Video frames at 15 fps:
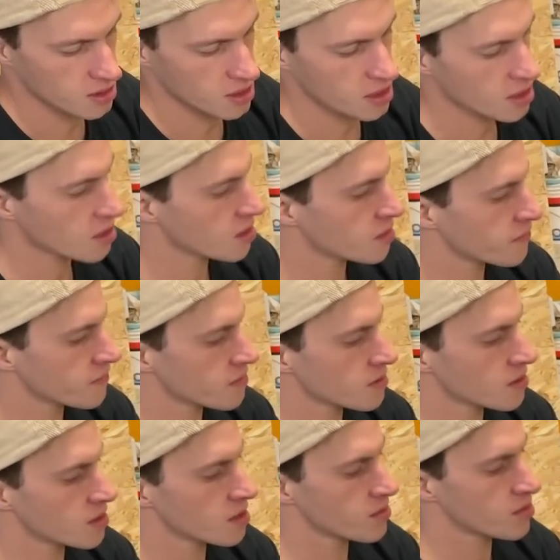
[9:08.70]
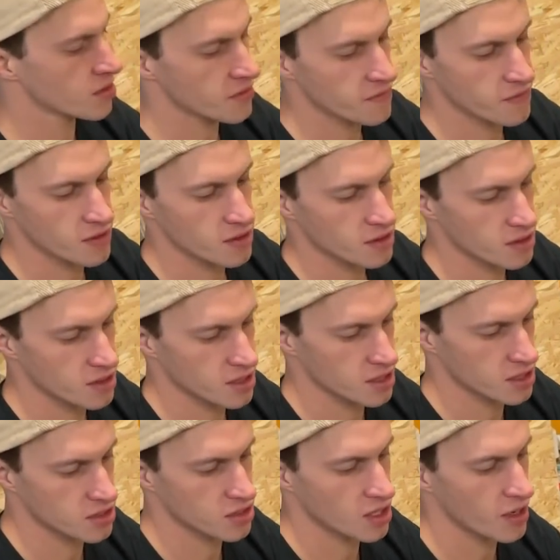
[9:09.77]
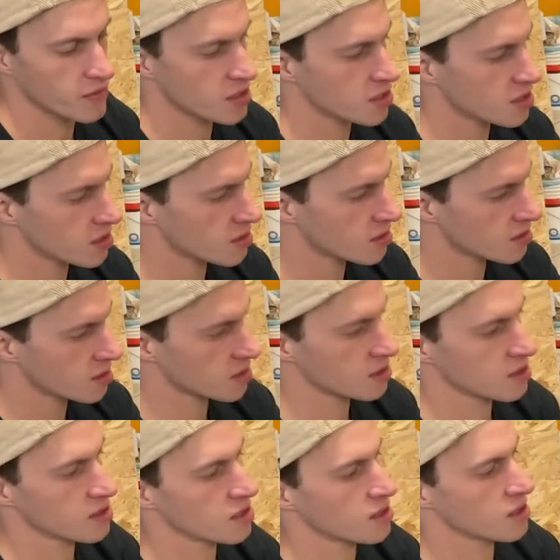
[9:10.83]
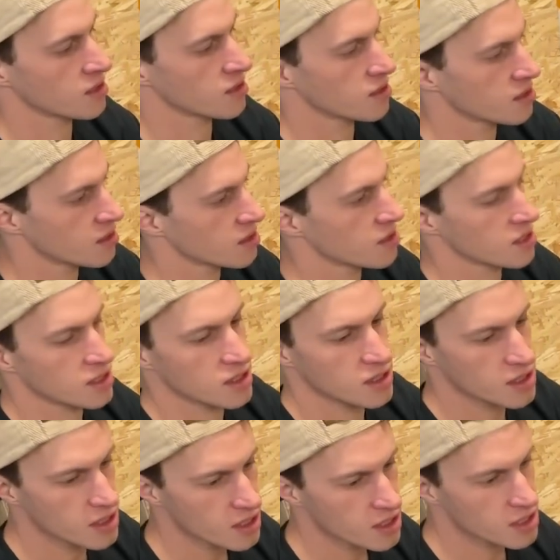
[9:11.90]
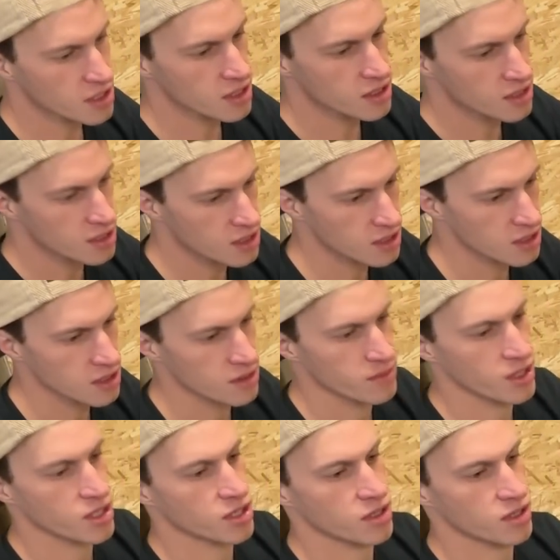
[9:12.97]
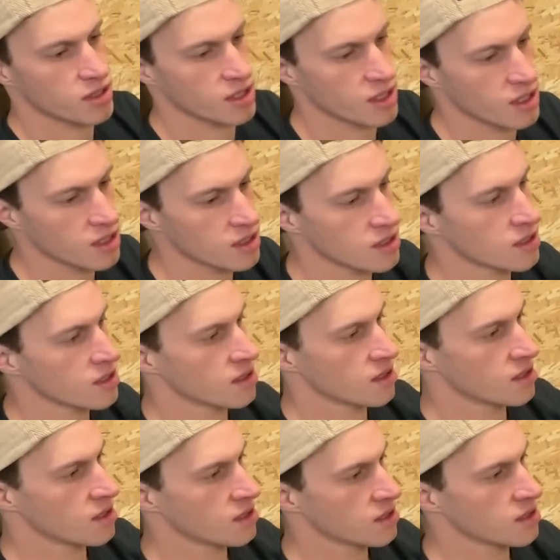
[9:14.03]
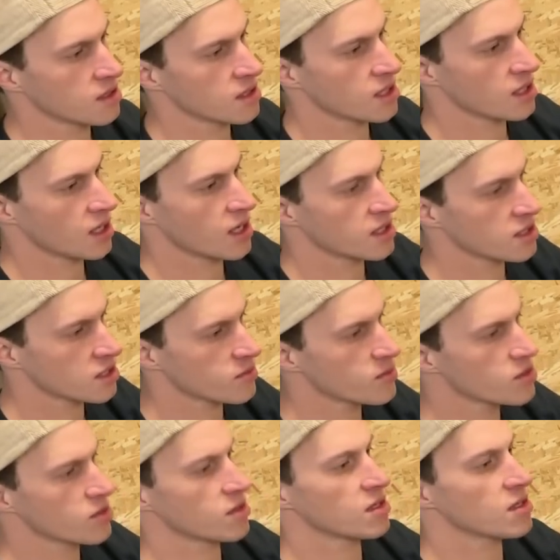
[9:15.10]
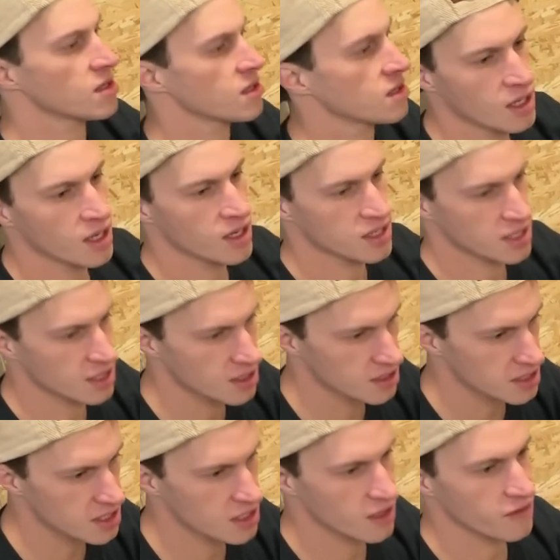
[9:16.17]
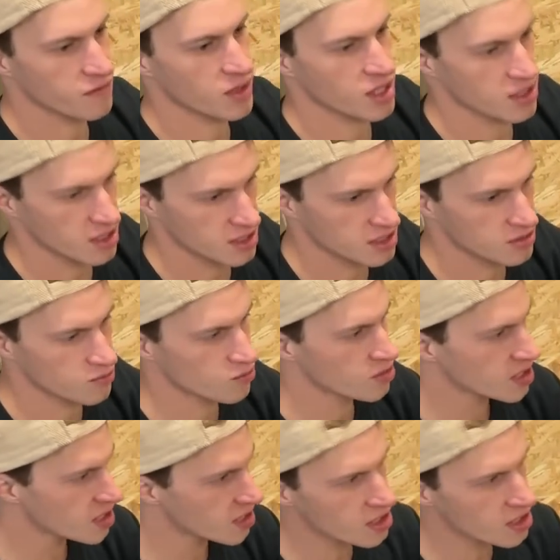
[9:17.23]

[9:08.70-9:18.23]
carefully with your finger, just drive the seals into the stanchions. Make sure that glides smoothly. Oh, it's a little stiff because it's really